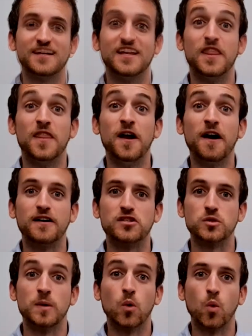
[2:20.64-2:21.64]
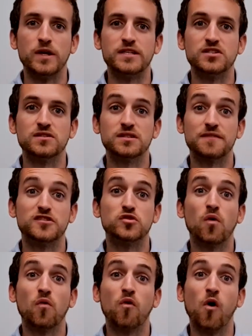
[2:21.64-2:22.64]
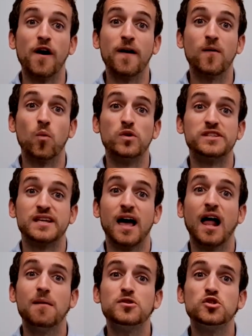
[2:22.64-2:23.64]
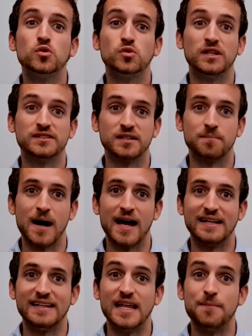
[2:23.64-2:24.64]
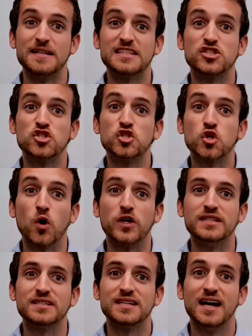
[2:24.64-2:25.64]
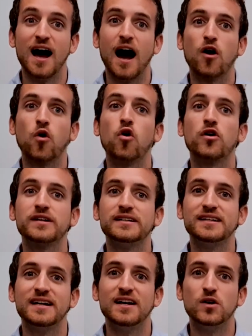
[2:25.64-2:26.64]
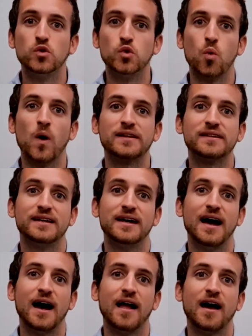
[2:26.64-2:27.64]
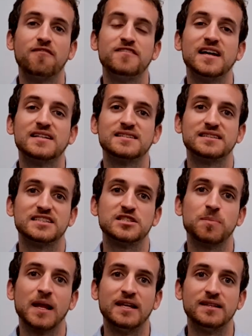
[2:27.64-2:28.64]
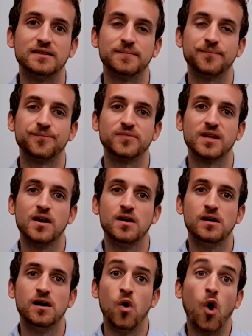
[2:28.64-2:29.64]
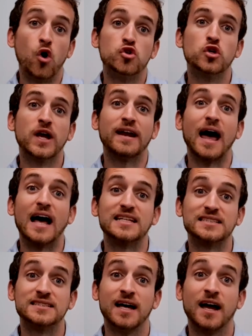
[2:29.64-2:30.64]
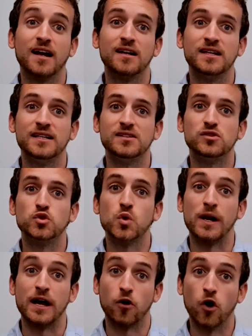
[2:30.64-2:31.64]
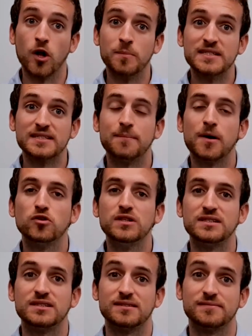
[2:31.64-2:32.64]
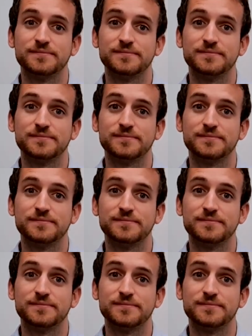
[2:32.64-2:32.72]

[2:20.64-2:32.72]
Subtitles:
There are some equations and software which help you determine the best choice according to what I have just explained. Or you can ask directly to an agronomist about this.